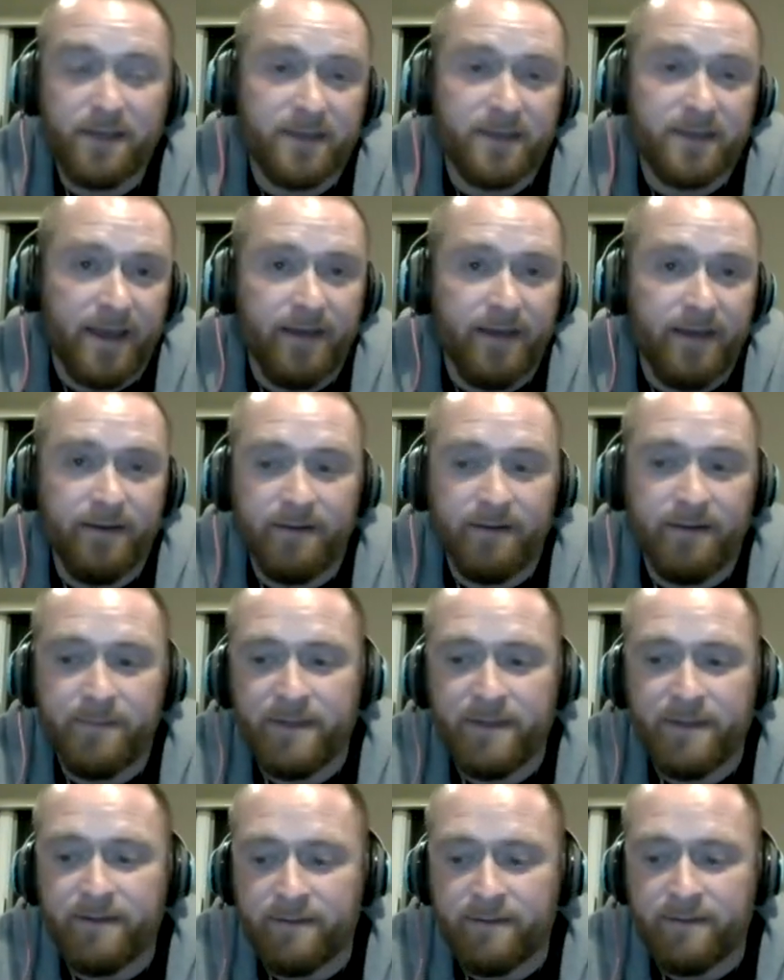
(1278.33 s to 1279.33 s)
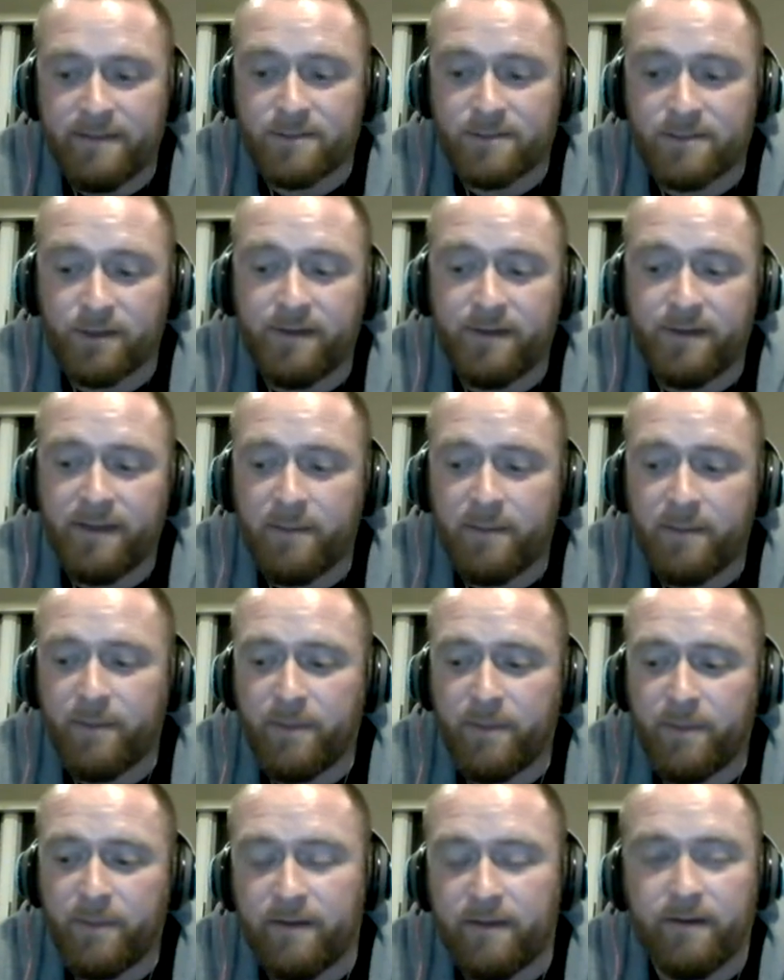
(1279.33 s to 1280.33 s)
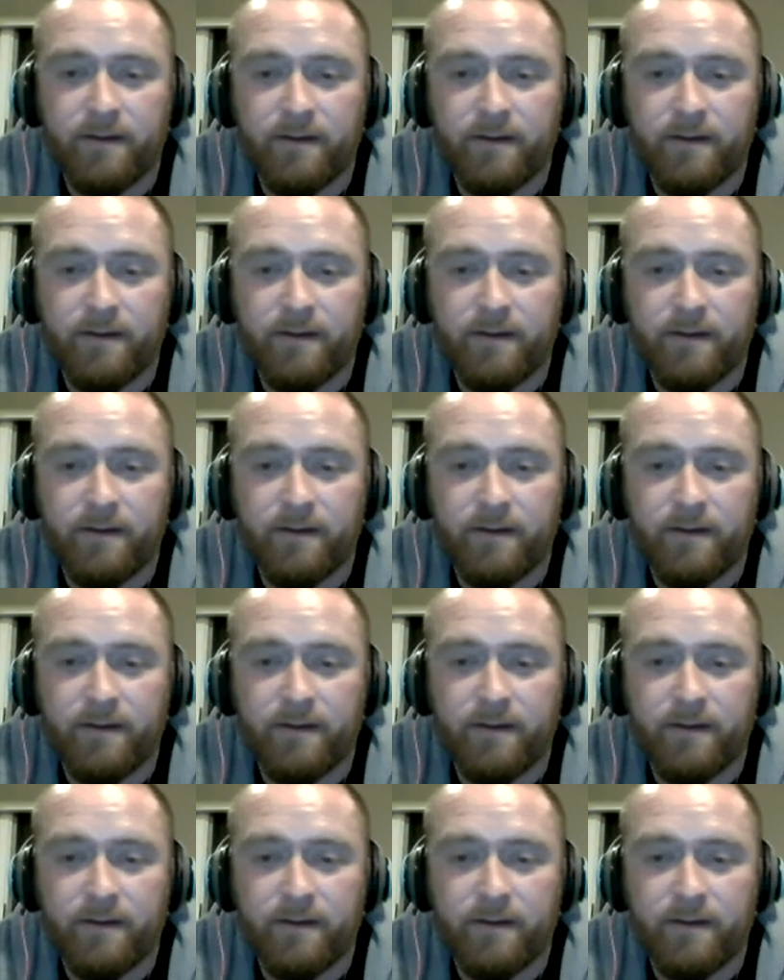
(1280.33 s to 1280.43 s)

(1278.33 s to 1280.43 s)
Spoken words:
at that. I mean, he's looking to get paid.